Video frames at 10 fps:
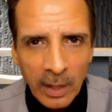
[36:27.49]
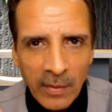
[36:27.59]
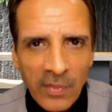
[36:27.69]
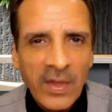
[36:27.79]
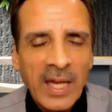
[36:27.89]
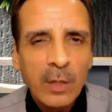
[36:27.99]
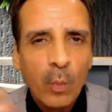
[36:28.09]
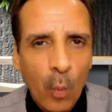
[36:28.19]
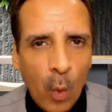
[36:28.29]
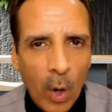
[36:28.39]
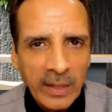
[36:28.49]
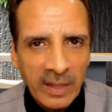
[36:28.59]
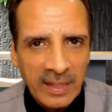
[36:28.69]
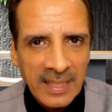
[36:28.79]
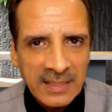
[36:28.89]
They want
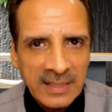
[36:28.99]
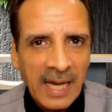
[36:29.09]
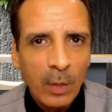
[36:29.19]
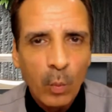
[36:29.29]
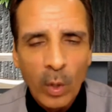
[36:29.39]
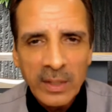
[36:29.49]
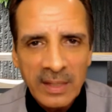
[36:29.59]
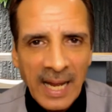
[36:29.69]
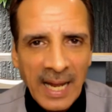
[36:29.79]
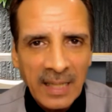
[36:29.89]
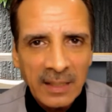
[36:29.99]
this, they want that,